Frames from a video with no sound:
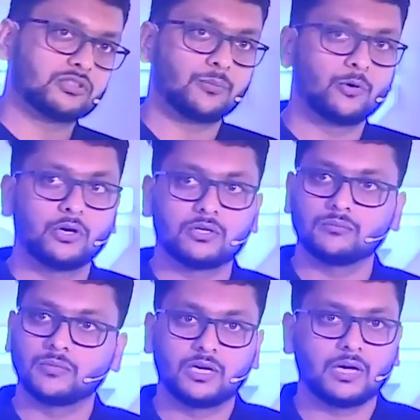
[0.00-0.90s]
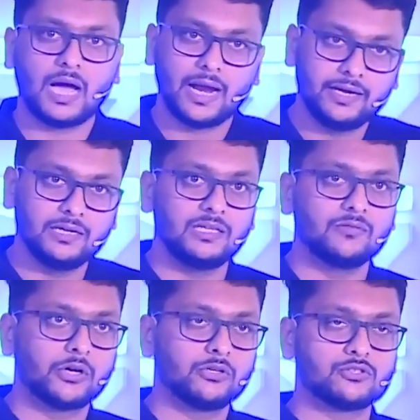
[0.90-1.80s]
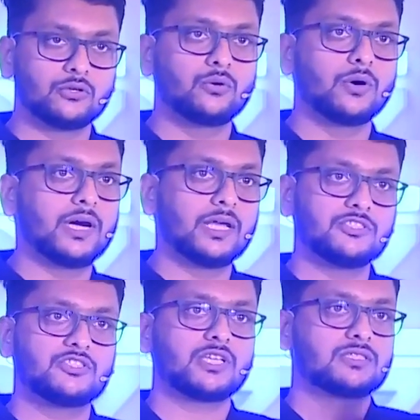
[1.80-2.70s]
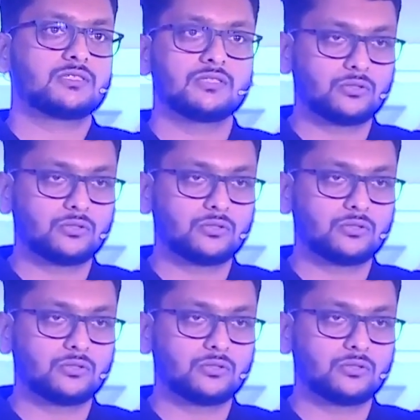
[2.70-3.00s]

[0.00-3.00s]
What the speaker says: to support, but ideally what you should go ahead and just